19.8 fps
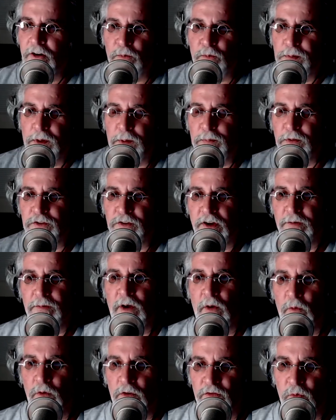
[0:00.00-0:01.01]
people talking
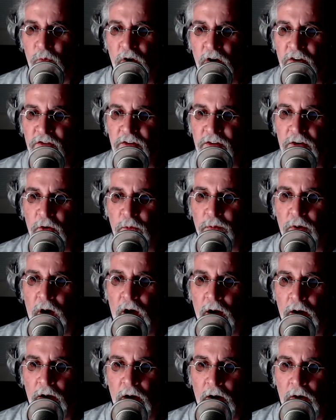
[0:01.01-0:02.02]
about was where's the new
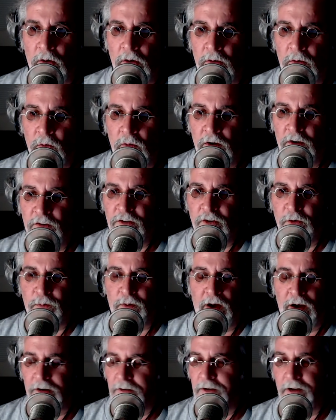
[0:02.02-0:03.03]
Bronco? Where's the new
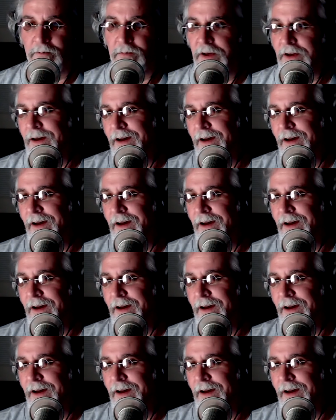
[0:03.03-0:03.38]
Bronco? And I'm like,